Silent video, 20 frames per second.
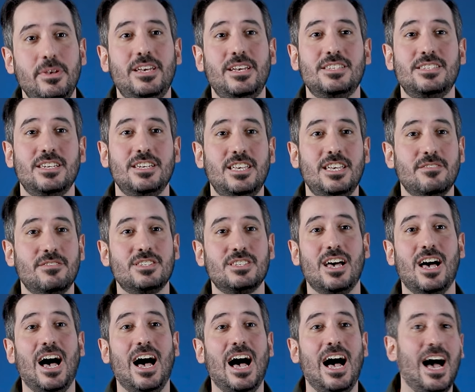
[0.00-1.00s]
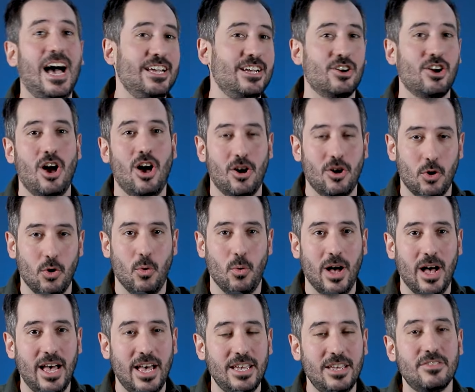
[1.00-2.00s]
because it gives a higher
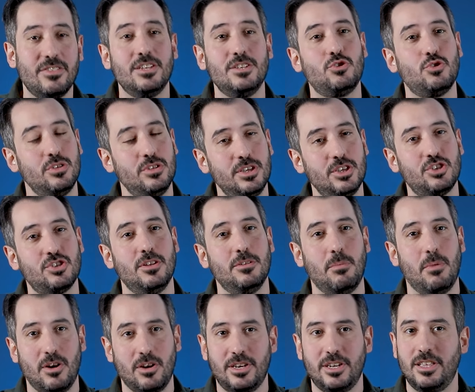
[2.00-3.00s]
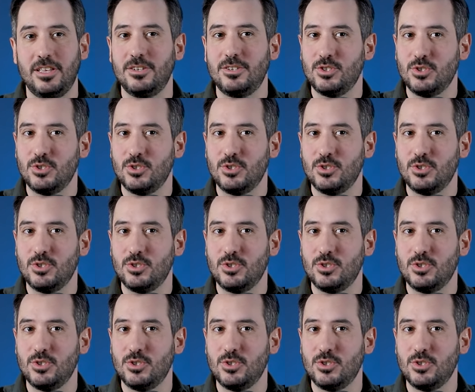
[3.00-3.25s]
ROI than traditional marketing